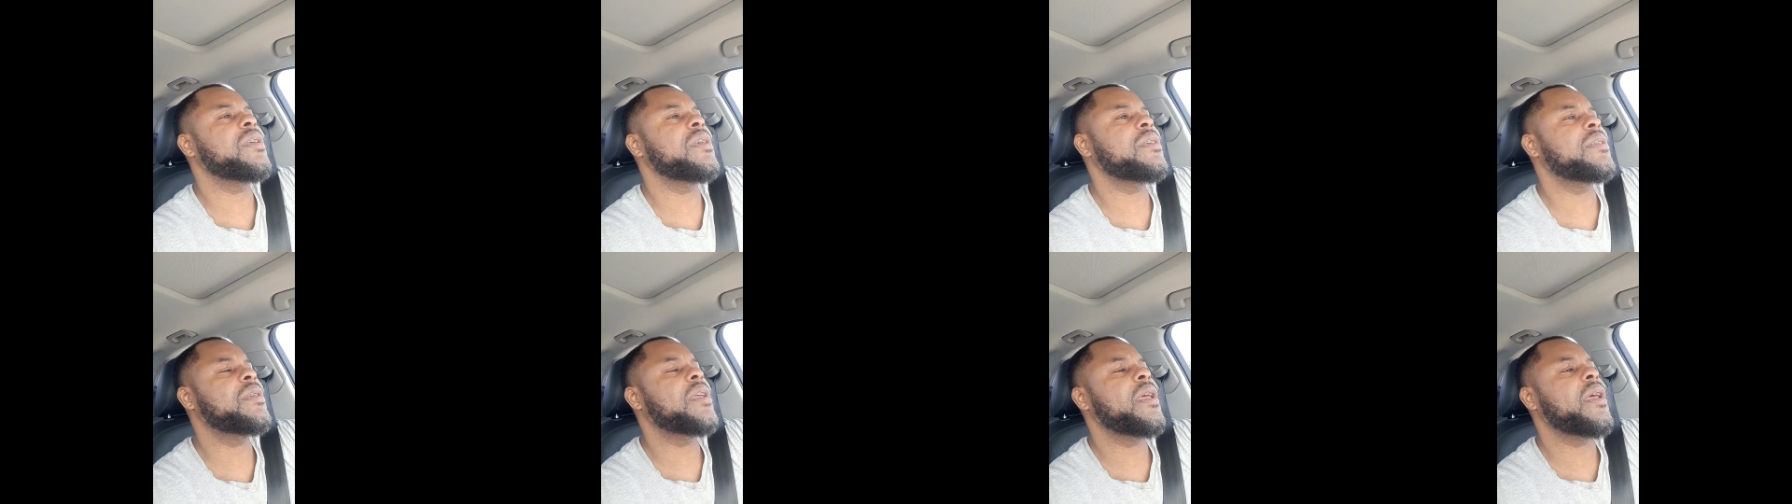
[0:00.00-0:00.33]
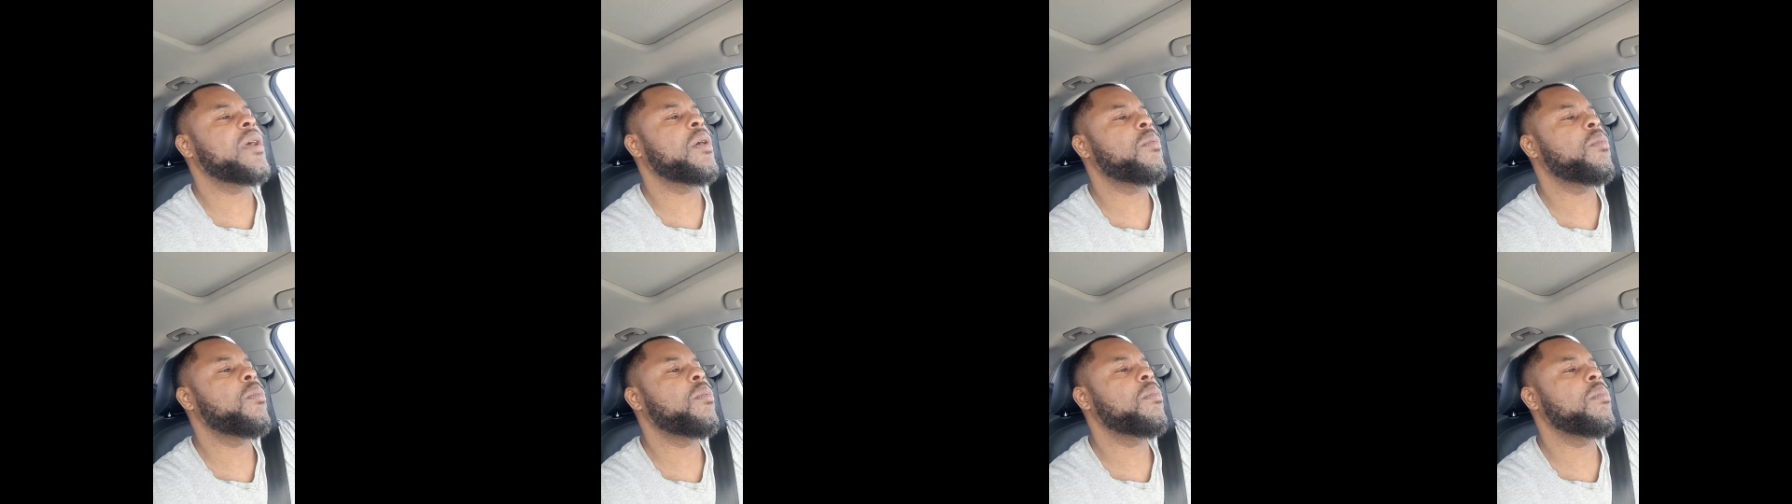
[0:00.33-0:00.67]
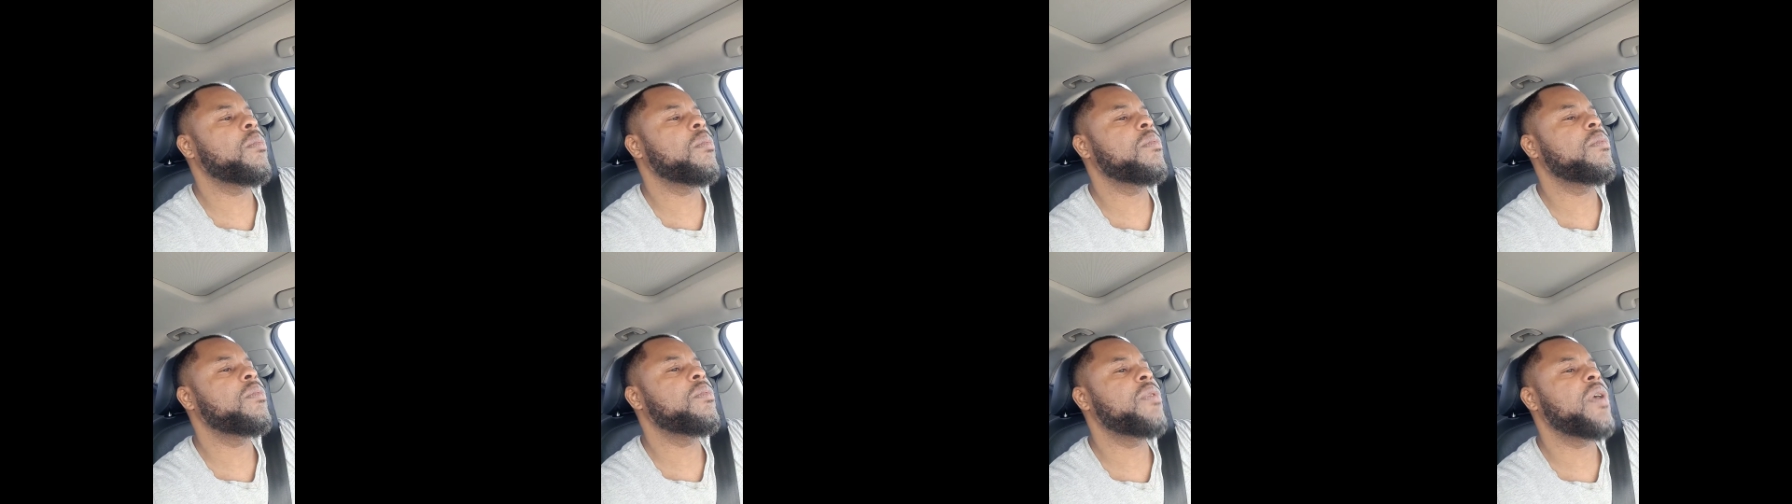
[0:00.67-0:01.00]
This damn
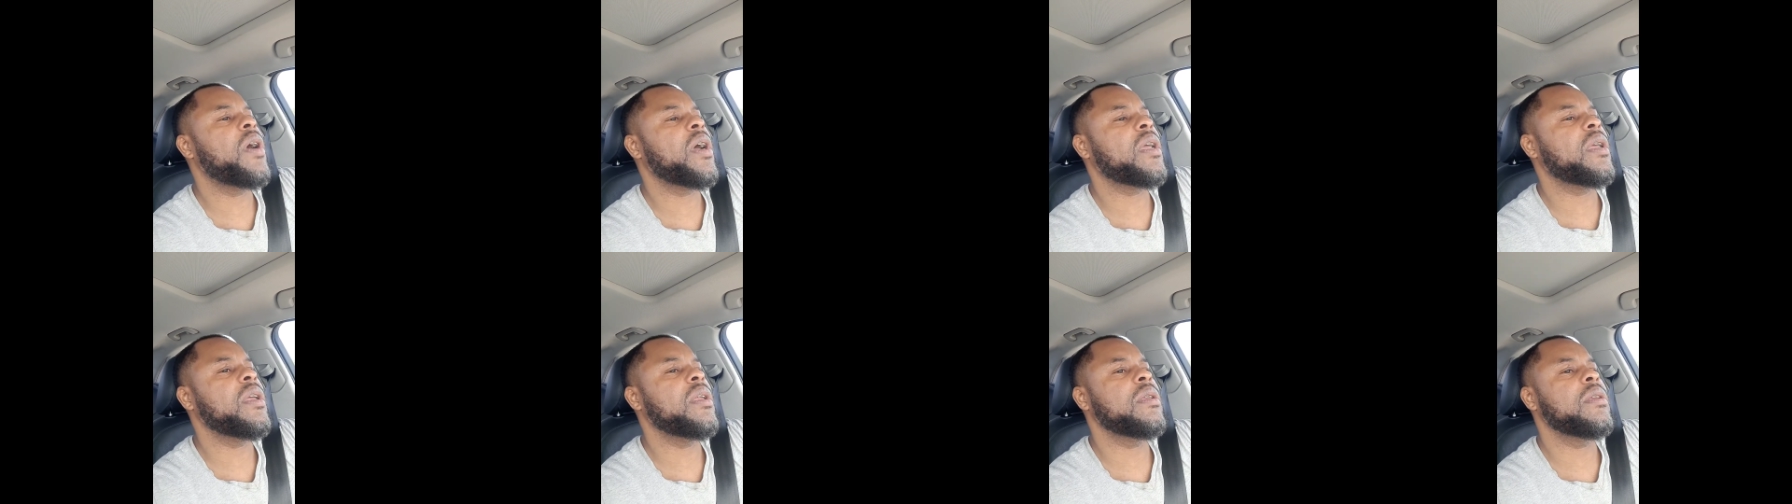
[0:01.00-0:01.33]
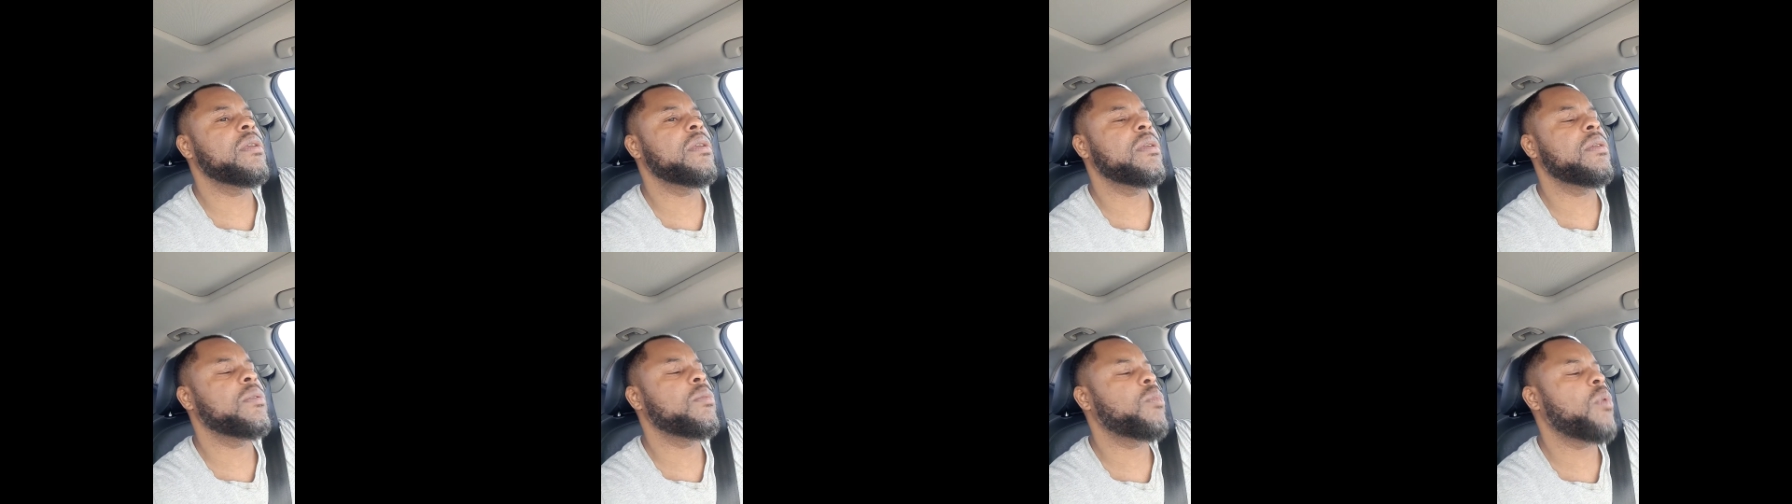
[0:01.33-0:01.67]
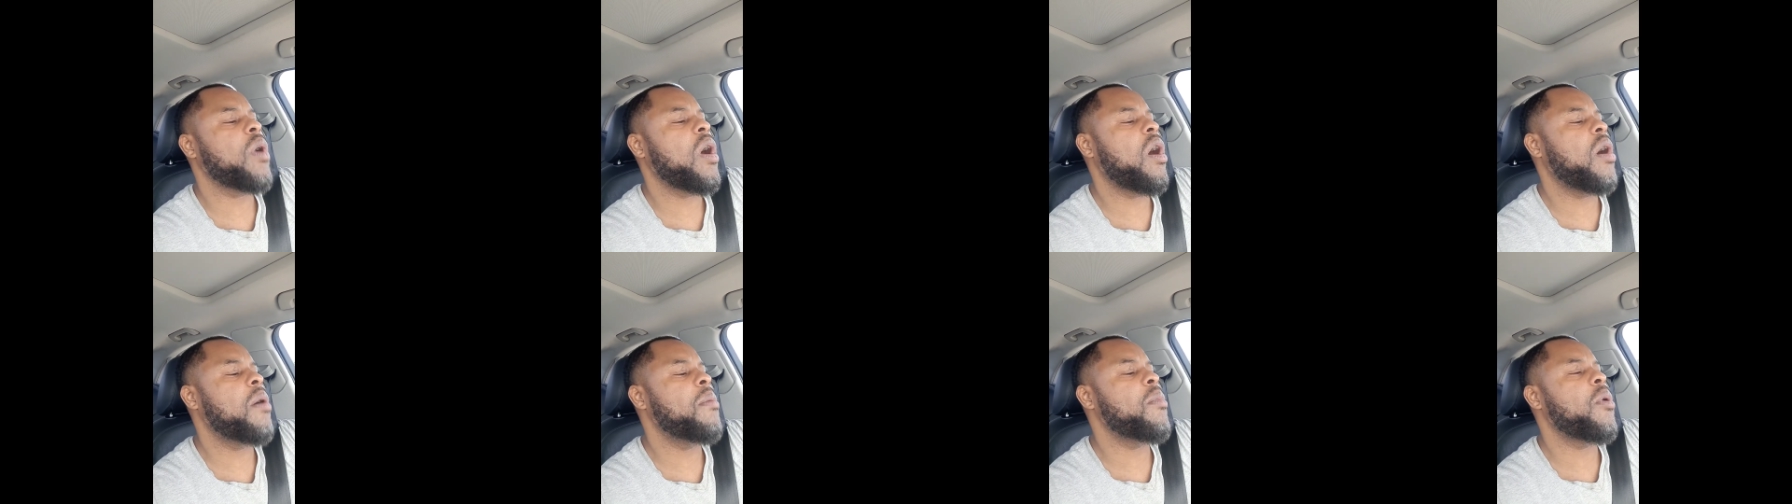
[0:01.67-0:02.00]
fucking
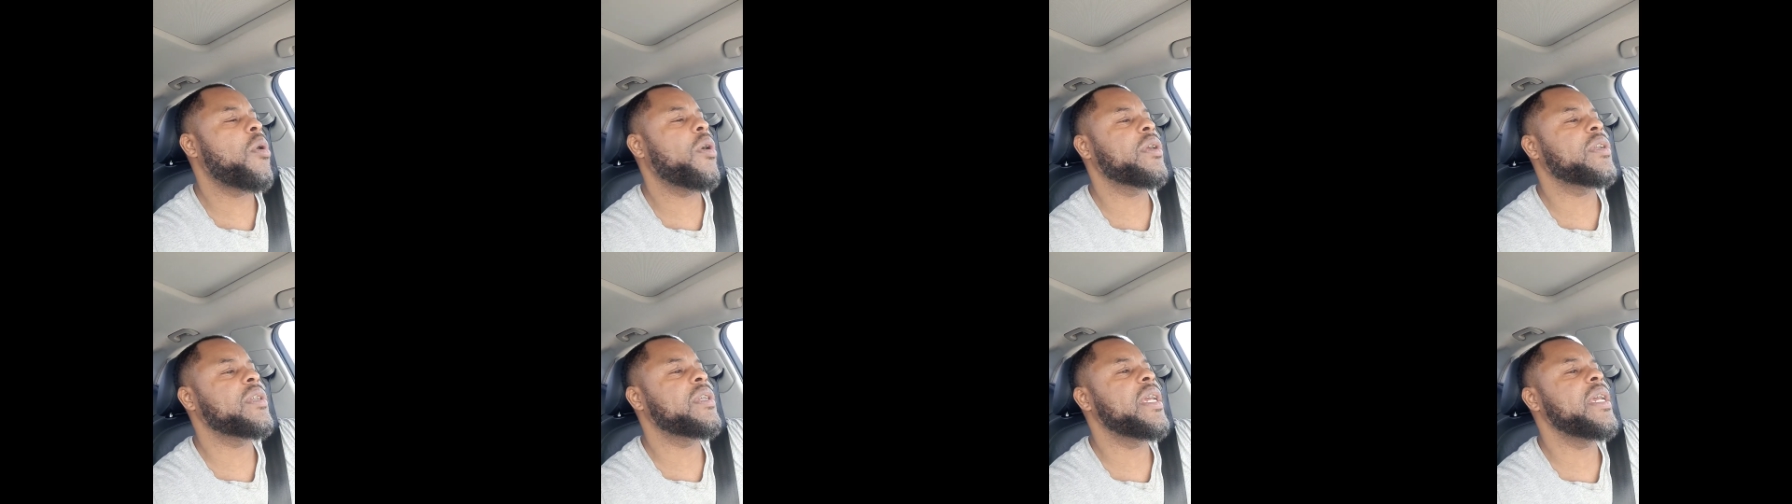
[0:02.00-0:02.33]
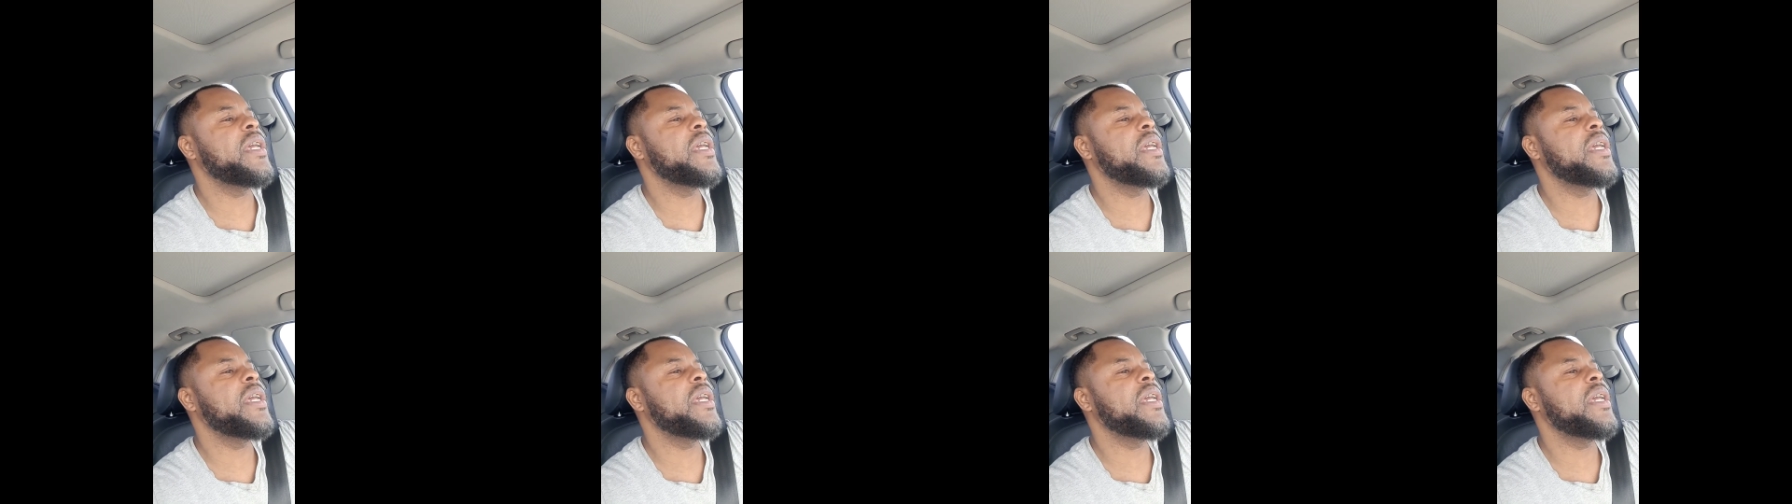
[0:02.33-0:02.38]
Walmart